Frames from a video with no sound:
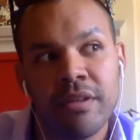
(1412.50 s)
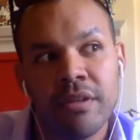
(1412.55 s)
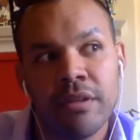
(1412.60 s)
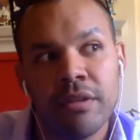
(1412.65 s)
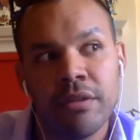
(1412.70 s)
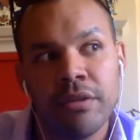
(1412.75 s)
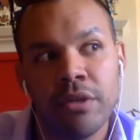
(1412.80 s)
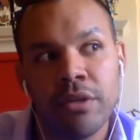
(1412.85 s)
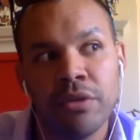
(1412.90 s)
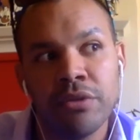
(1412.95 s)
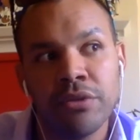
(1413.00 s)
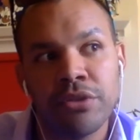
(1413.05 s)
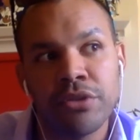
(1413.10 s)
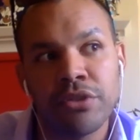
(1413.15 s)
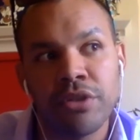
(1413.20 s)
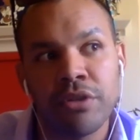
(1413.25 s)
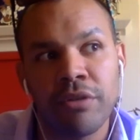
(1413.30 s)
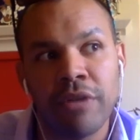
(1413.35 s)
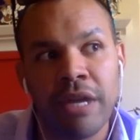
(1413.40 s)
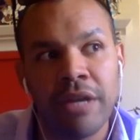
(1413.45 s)
those
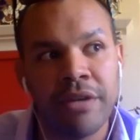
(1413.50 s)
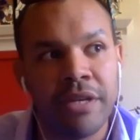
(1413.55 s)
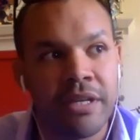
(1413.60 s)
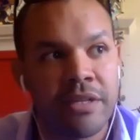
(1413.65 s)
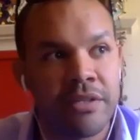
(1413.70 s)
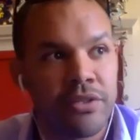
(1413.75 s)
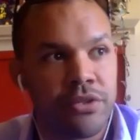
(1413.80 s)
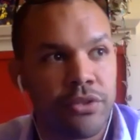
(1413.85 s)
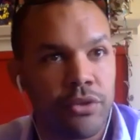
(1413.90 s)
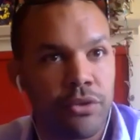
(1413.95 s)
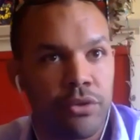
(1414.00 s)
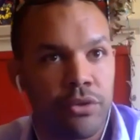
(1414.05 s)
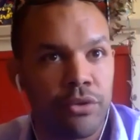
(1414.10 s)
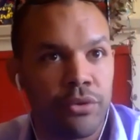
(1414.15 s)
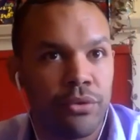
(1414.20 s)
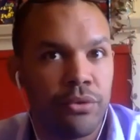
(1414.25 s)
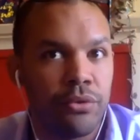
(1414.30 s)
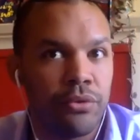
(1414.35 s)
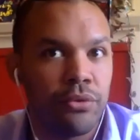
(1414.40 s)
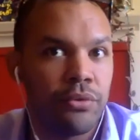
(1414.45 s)
around us
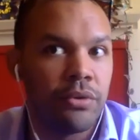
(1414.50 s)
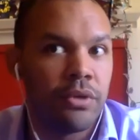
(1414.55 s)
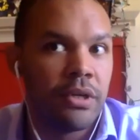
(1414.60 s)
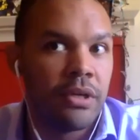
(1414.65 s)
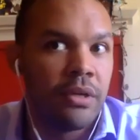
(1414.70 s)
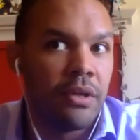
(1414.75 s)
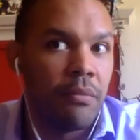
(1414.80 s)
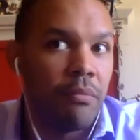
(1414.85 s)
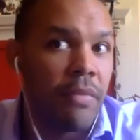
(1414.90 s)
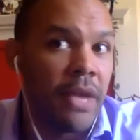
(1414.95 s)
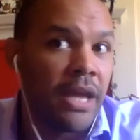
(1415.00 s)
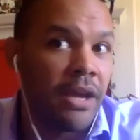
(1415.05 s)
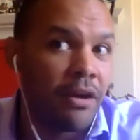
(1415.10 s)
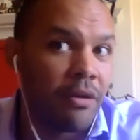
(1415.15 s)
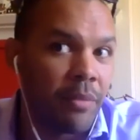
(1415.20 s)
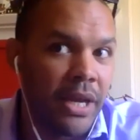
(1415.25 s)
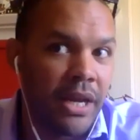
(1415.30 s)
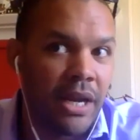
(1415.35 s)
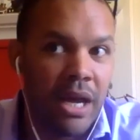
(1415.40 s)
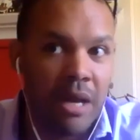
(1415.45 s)
who may or
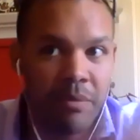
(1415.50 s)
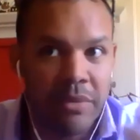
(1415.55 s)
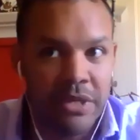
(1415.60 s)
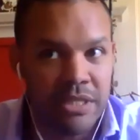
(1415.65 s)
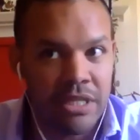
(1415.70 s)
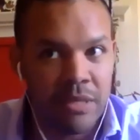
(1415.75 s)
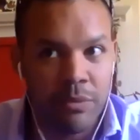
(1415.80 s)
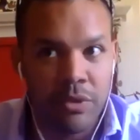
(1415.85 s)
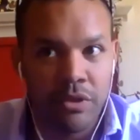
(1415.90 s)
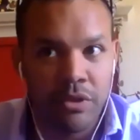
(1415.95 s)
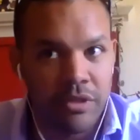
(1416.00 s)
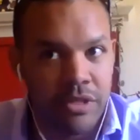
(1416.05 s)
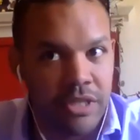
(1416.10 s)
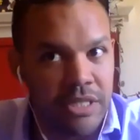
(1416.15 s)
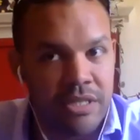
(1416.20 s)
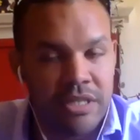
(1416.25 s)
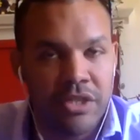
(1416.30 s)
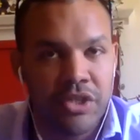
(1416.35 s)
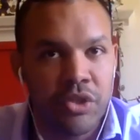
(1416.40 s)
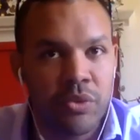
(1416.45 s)
may not be similarly
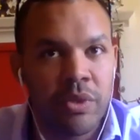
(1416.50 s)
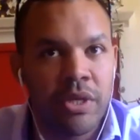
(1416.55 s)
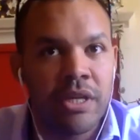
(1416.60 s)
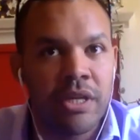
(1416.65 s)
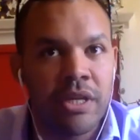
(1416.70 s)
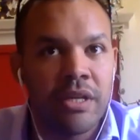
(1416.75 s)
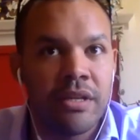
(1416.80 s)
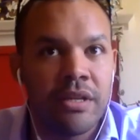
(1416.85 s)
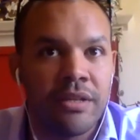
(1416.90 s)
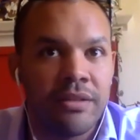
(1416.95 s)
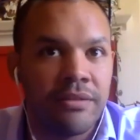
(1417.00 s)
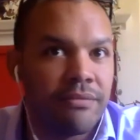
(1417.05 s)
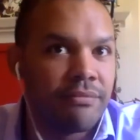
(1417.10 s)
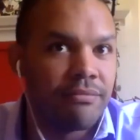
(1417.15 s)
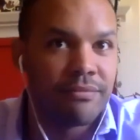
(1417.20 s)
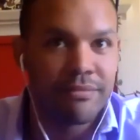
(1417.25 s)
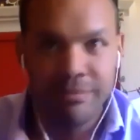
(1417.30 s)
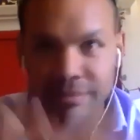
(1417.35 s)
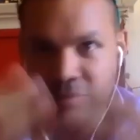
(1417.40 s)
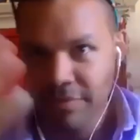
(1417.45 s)
situated in,
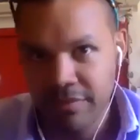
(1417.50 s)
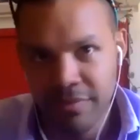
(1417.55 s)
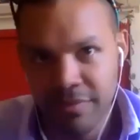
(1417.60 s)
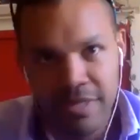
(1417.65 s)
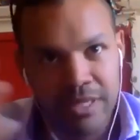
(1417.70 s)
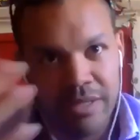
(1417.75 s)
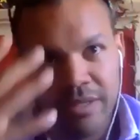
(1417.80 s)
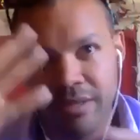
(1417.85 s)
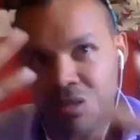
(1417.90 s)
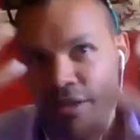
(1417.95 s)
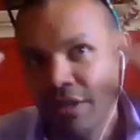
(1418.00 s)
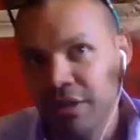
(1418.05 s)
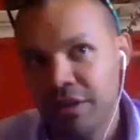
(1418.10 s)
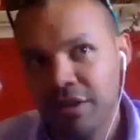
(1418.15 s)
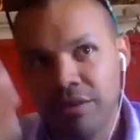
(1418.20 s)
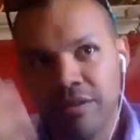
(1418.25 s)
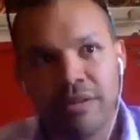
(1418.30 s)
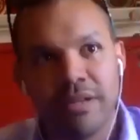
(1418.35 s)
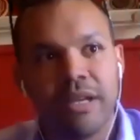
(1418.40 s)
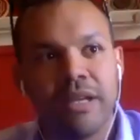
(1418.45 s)
you know,